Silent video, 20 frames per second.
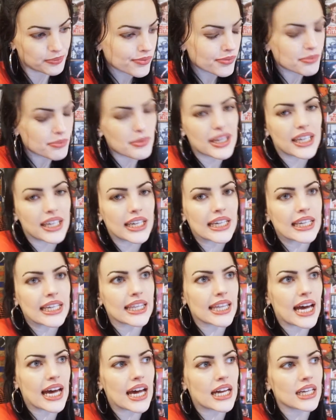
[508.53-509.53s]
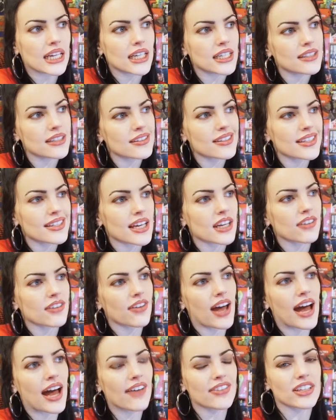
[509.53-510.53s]
meaning that instead of
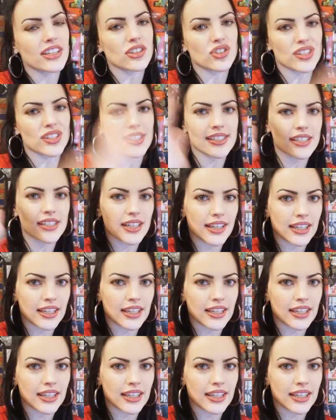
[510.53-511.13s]
having just